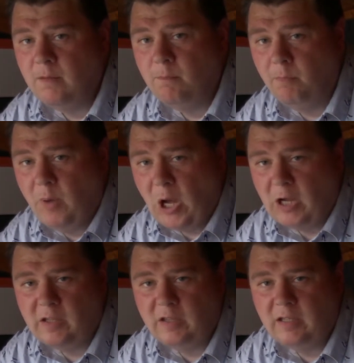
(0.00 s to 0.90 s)

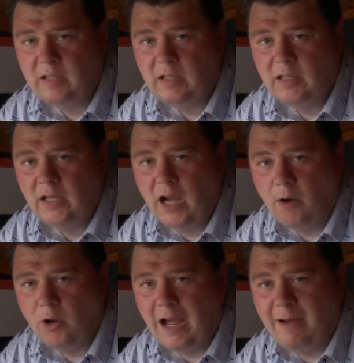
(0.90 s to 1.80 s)
but I'm
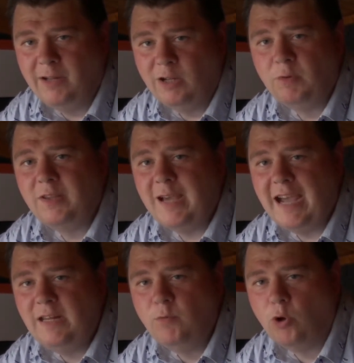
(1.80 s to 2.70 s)
going to have a little
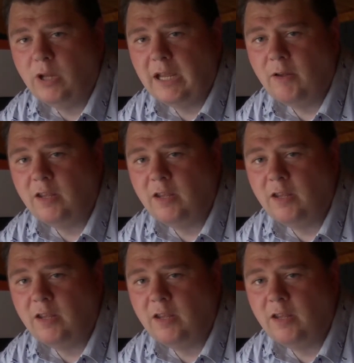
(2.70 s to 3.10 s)
retaining wall here.